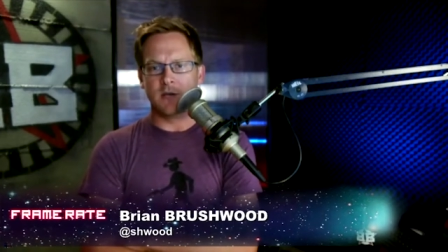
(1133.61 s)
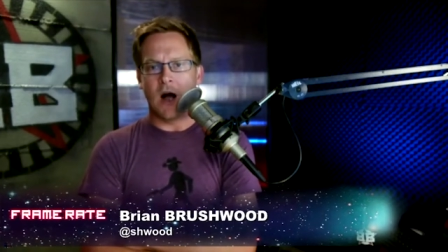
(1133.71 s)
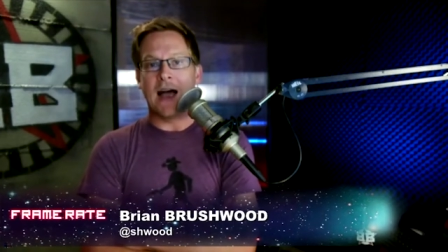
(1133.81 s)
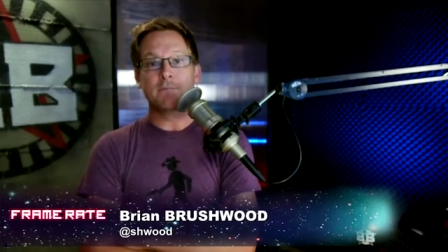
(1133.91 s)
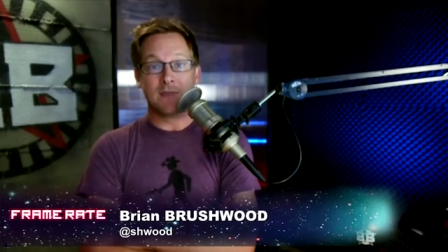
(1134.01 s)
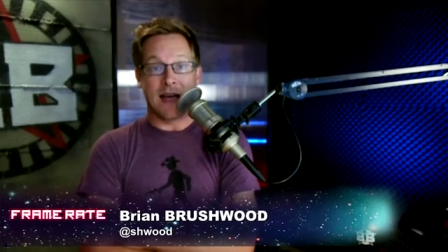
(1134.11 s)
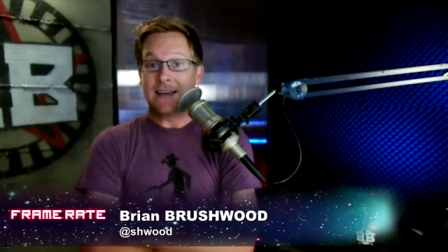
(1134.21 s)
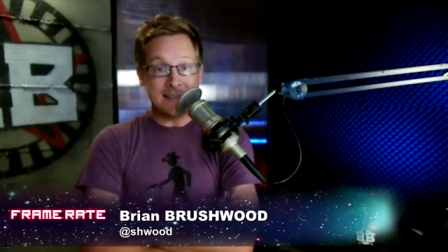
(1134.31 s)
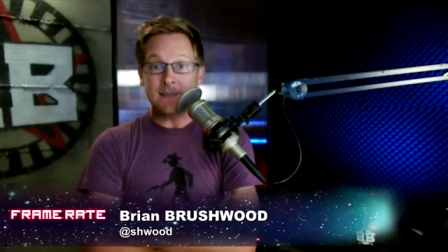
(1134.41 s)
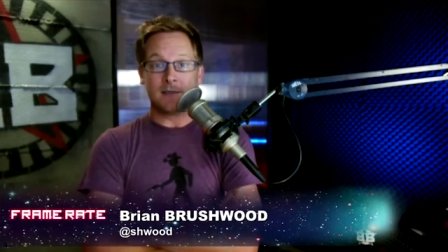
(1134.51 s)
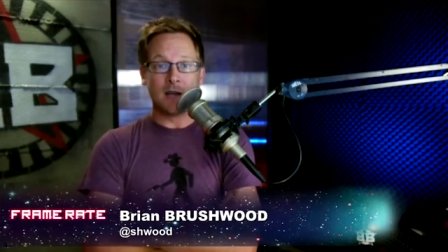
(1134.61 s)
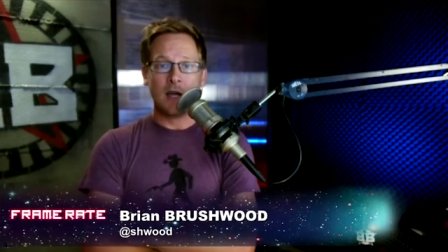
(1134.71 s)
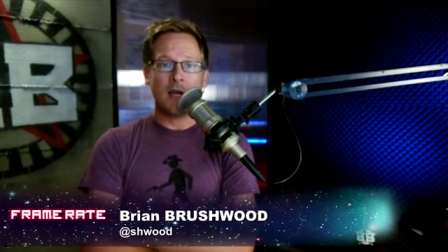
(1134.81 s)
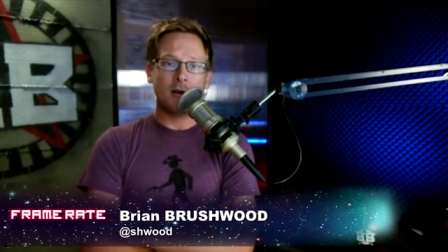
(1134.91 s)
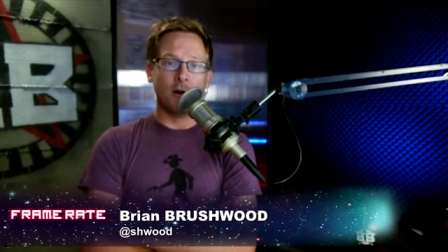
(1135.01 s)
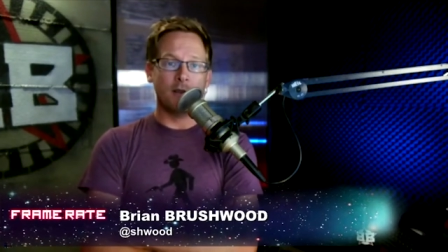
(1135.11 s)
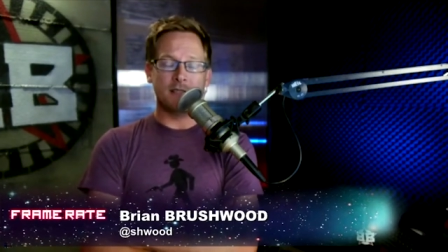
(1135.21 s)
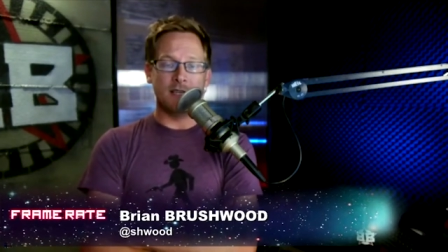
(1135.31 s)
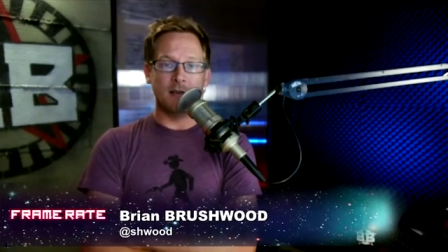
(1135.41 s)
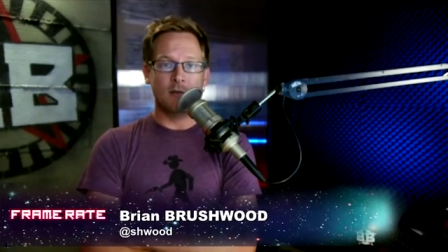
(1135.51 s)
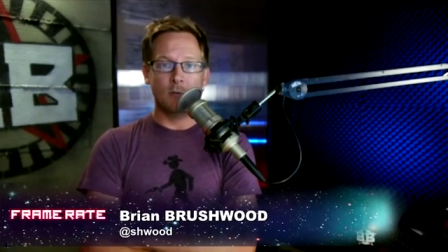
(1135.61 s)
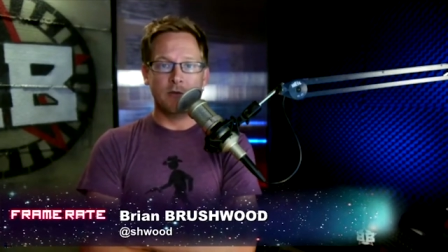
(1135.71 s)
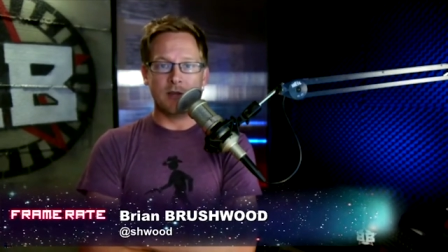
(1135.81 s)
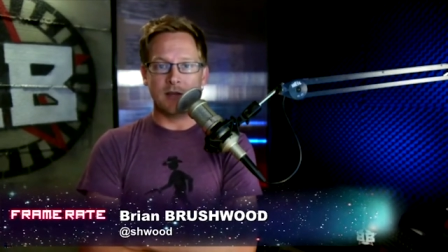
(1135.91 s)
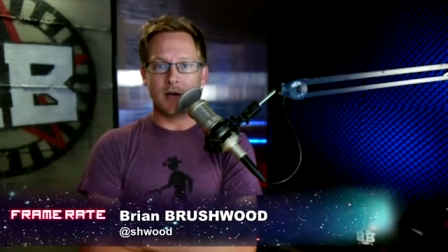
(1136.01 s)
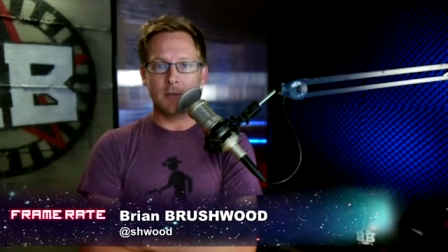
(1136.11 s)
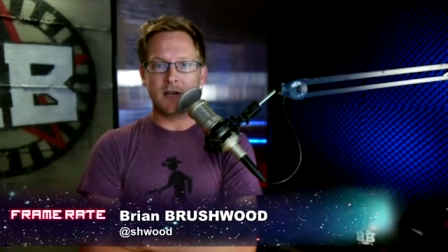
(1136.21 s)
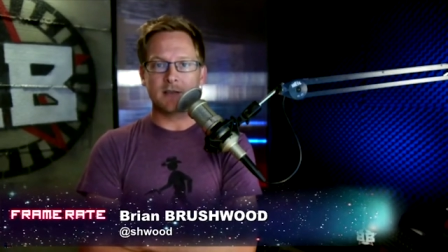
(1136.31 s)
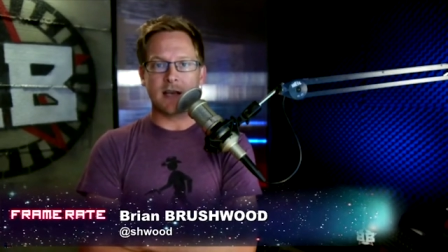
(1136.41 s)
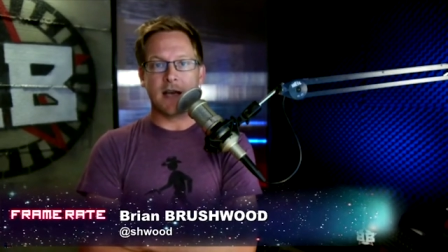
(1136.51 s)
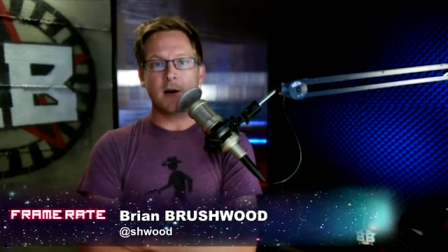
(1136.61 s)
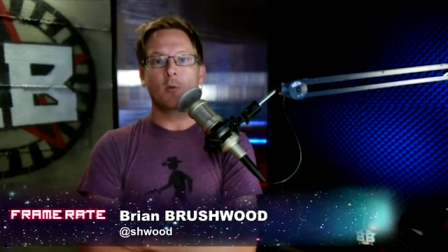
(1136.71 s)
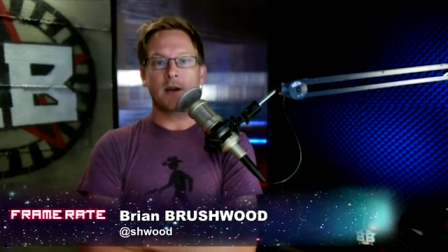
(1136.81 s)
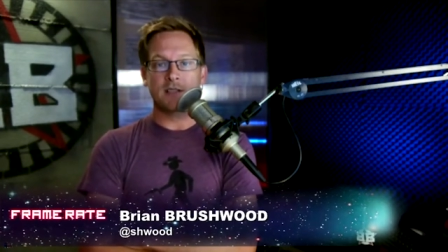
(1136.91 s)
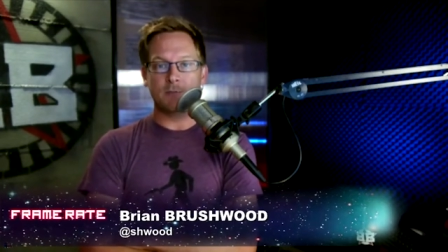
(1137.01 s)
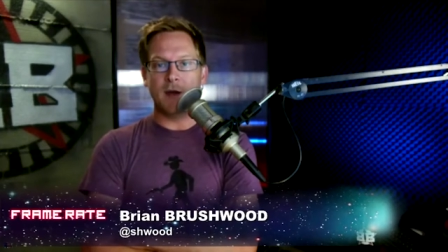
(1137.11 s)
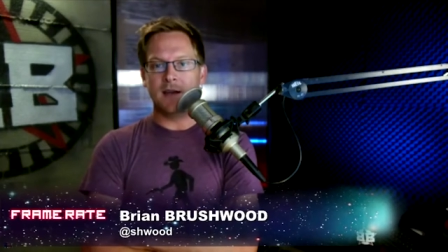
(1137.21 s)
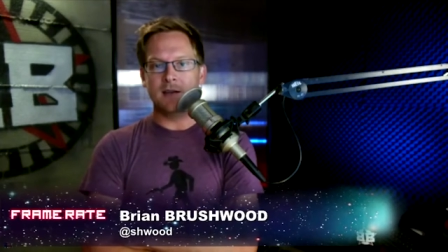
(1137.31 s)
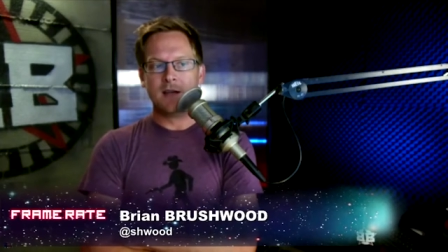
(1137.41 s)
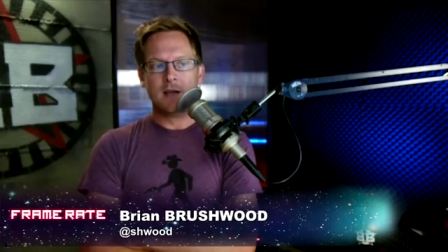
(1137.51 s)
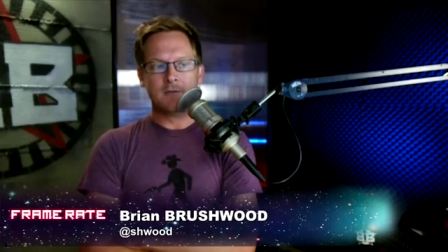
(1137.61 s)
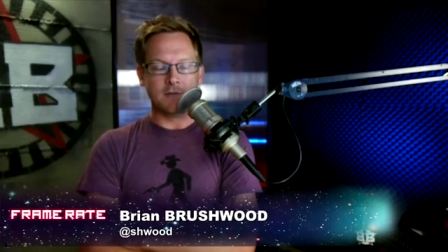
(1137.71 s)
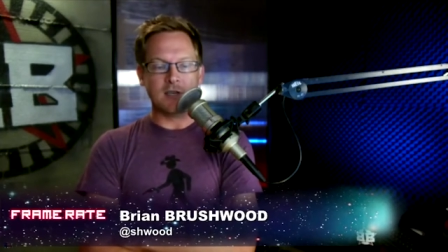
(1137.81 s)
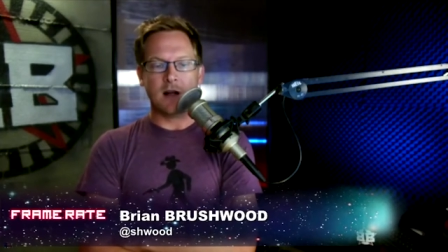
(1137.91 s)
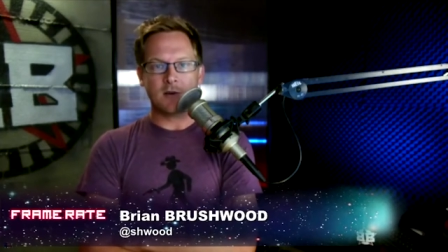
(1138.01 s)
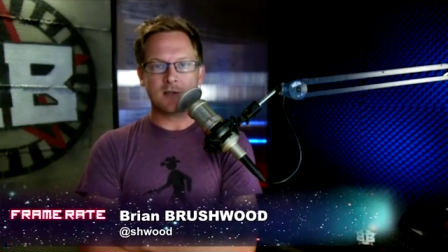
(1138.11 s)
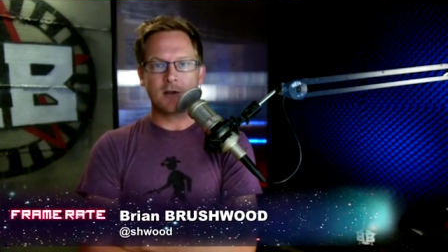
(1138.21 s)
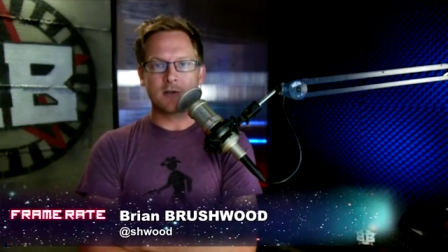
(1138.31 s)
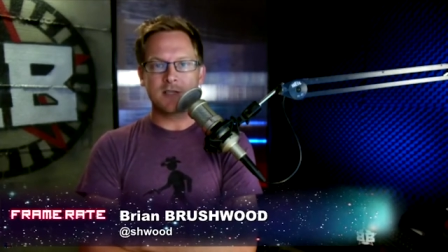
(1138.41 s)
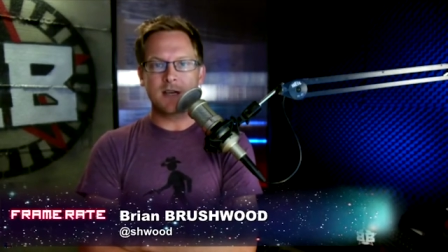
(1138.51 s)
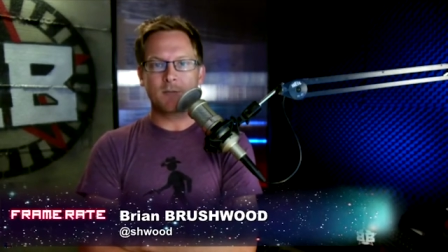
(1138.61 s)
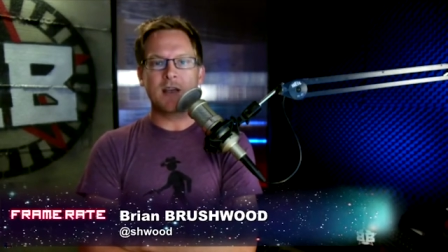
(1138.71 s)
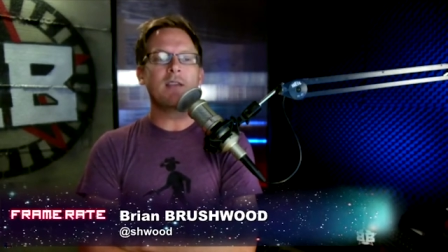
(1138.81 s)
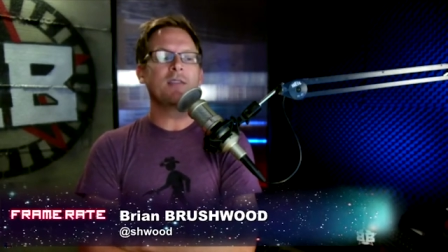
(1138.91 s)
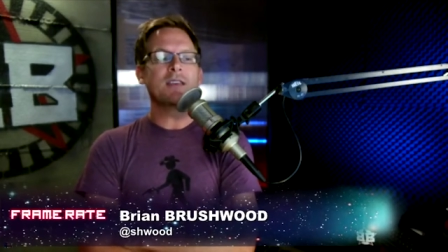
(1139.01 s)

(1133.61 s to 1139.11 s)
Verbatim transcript: You know, I'm I didn't go to the see it in the movie theater because I don't want to spend fifty dollars to go see it.